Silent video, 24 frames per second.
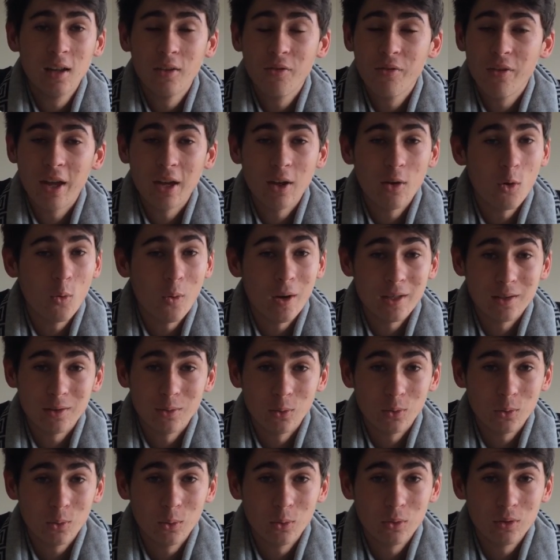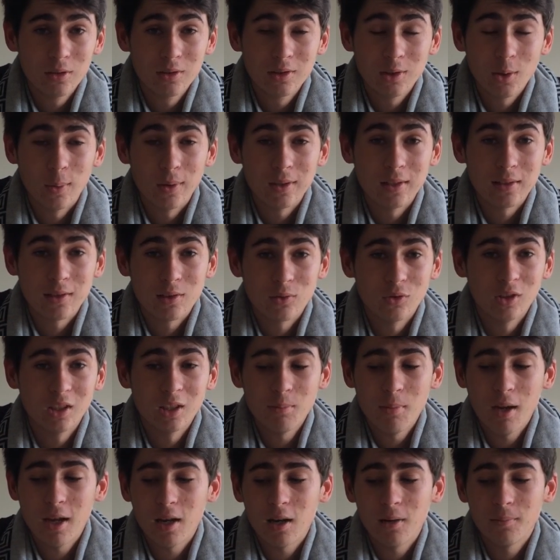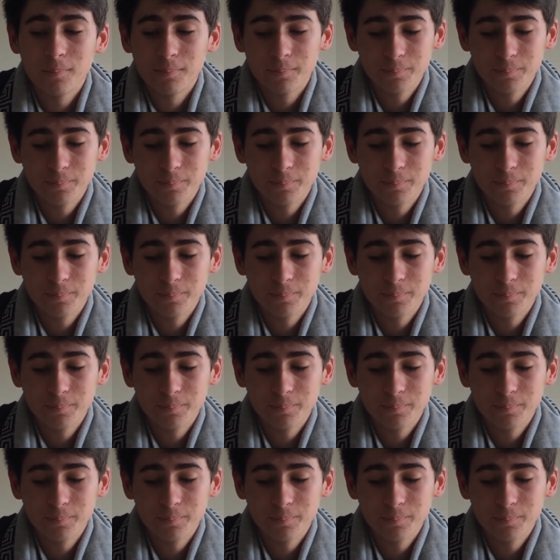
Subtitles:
they always look good, so it doesn't really matter.